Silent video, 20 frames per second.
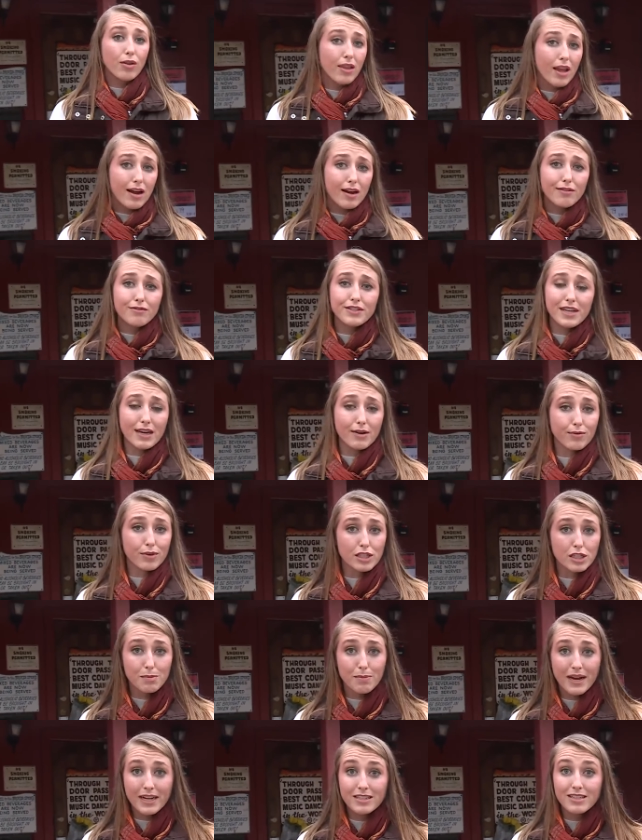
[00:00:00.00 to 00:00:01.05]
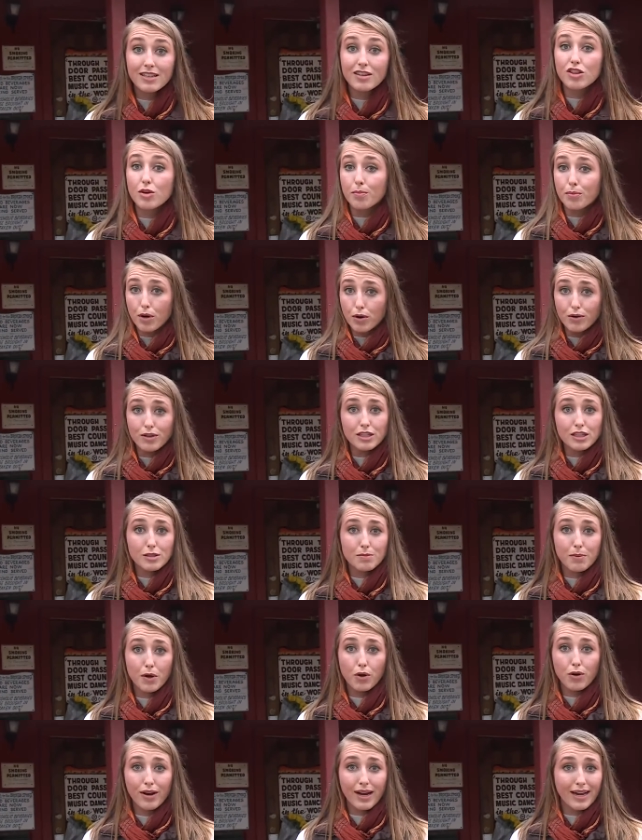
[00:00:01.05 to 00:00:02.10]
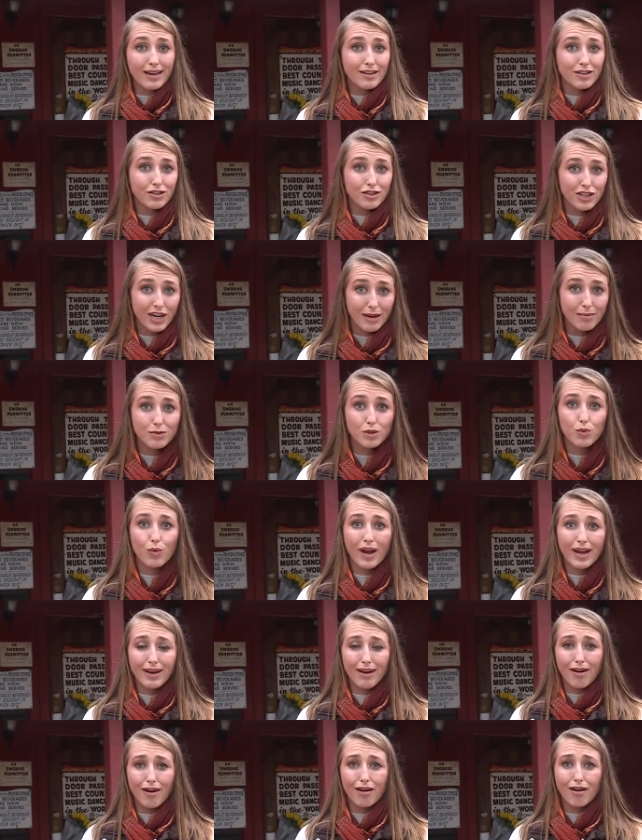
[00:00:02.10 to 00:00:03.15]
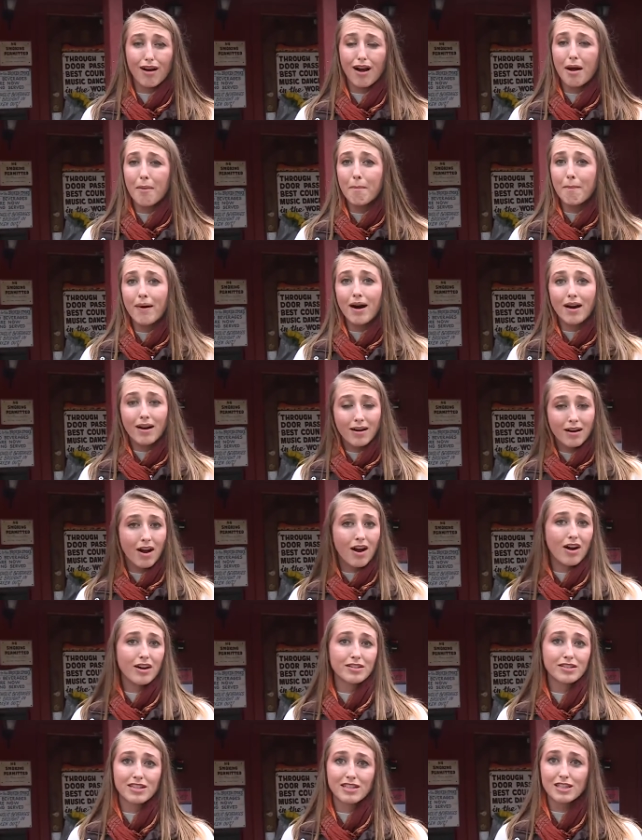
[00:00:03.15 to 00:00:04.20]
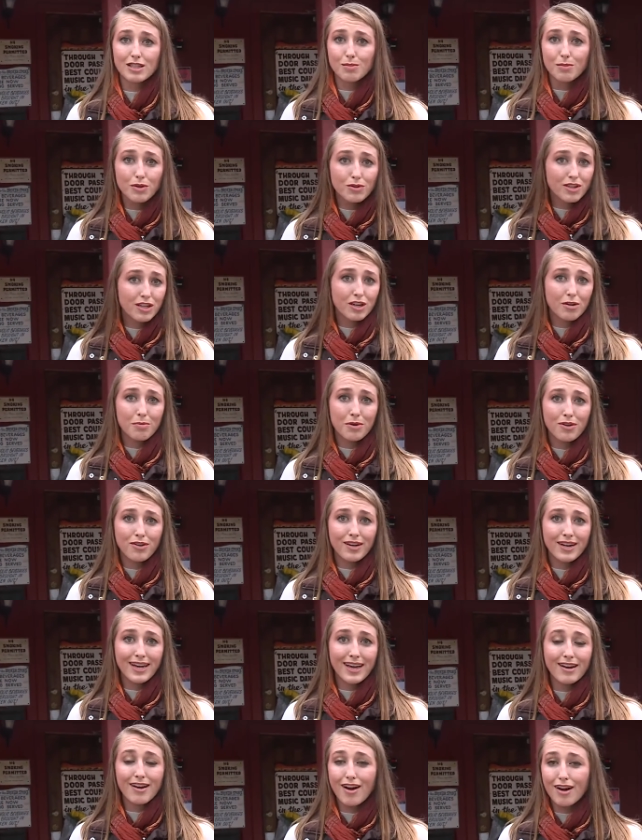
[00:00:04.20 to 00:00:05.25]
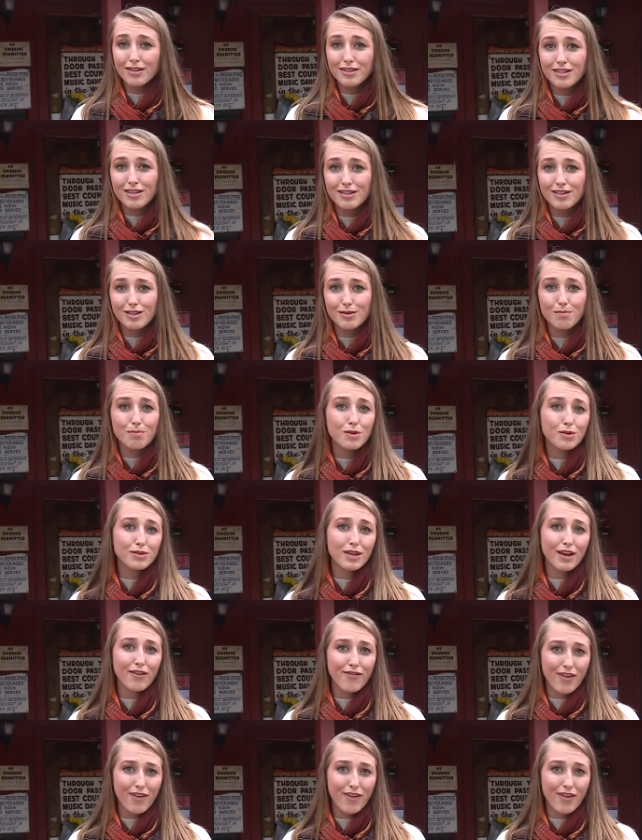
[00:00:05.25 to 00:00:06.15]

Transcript: loved and respected the Broken Spoke and James White are among Austin's music community and Austin's music